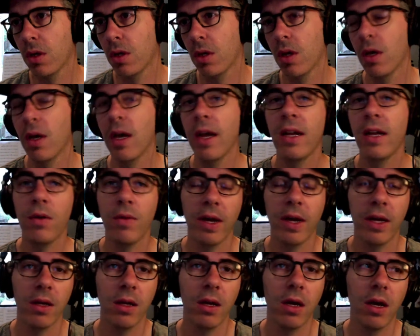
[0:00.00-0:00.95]

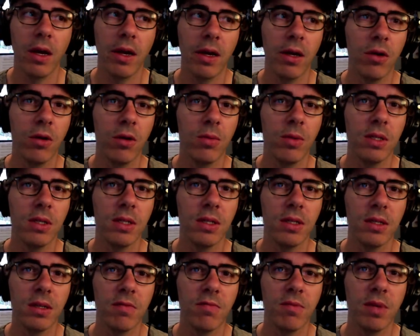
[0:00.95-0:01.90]
Anyway, I hope this
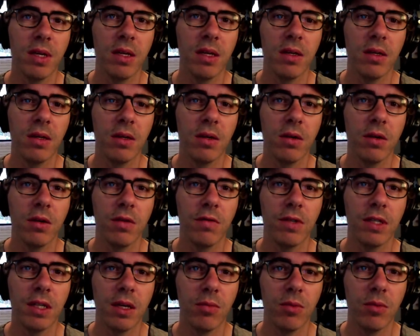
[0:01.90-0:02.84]
has been of
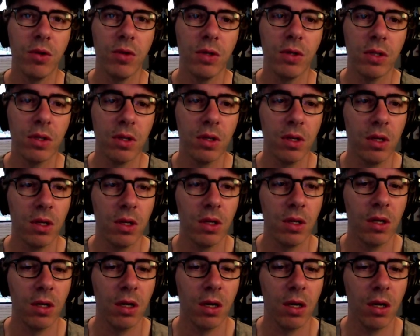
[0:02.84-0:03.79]
some use.
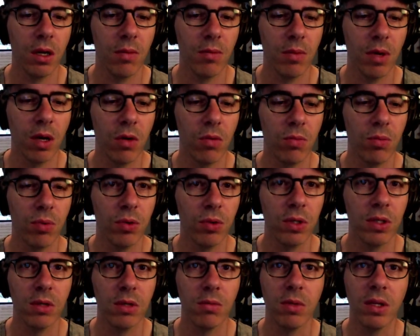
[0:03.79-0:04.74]
I'll put
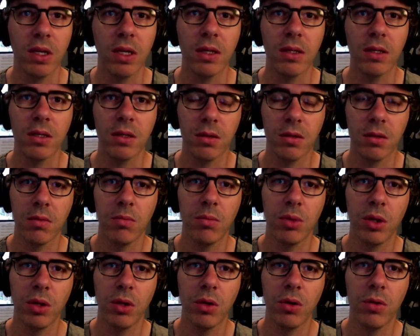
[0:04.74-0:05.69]
some links
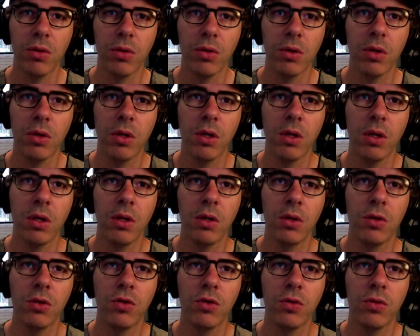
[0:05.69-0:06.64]
below
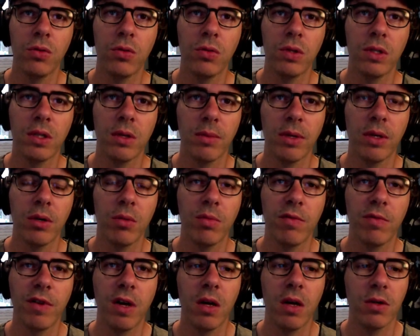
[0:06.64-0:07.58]
to some help
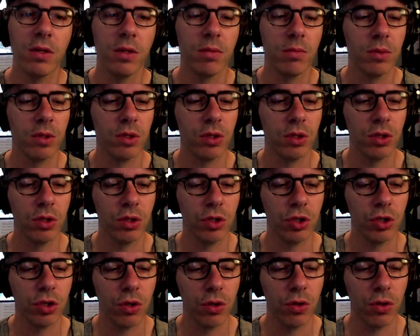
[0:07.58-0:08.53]
files to
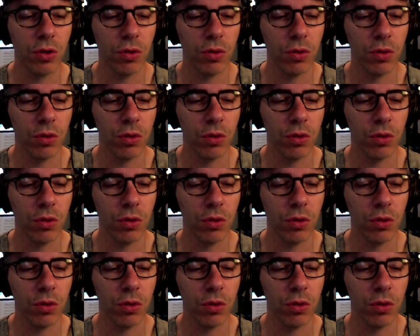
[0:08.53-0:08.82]
show you